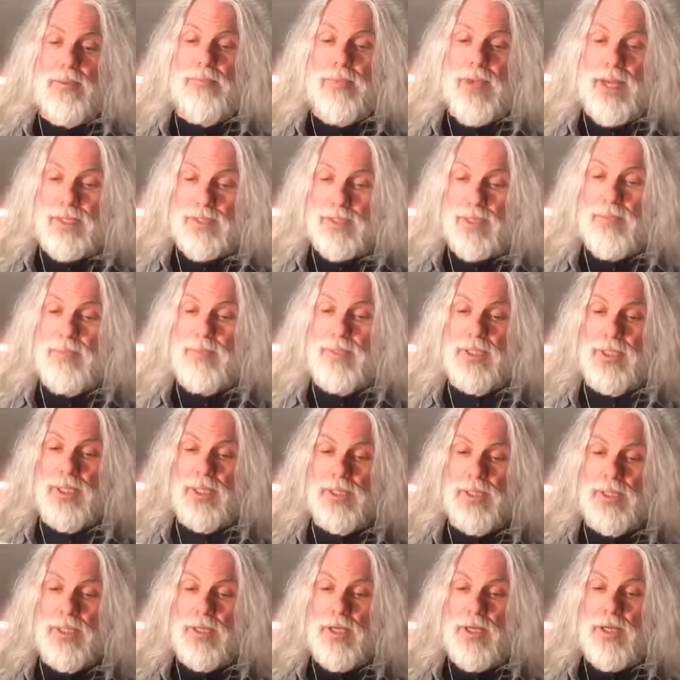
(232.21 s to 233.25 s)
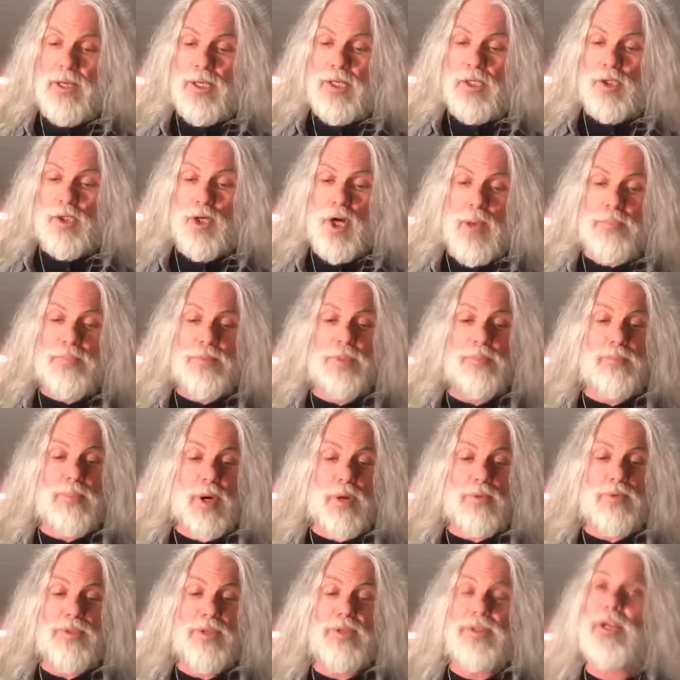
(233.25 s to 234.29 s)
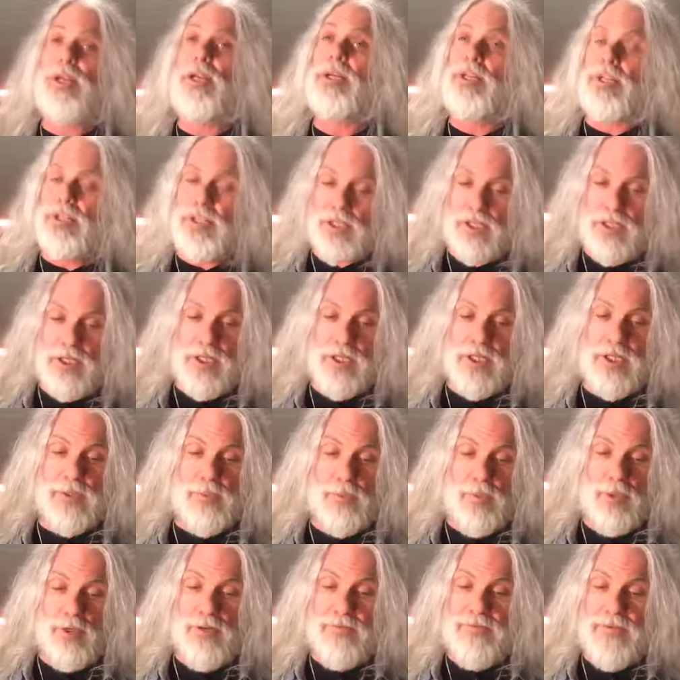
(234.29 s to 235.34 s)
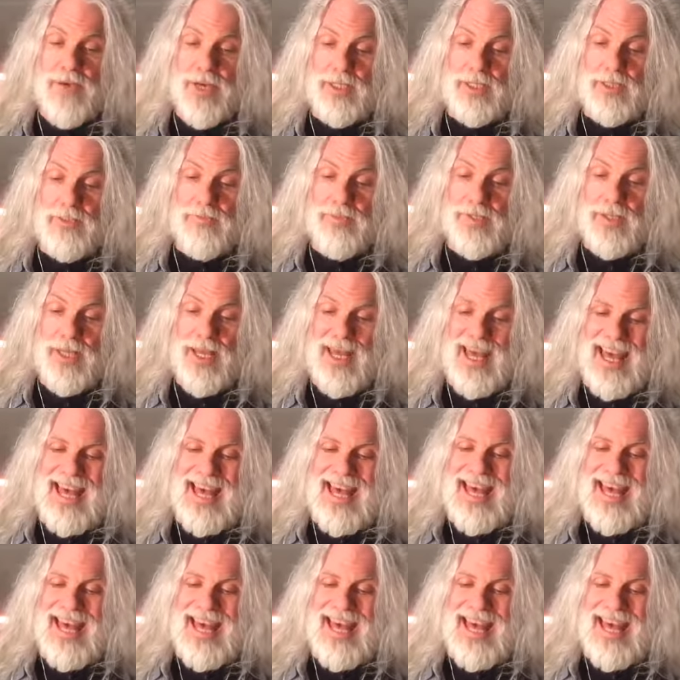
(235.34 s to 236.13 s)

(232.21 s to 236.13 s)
mainly because Trump spoke to their concerns more effectively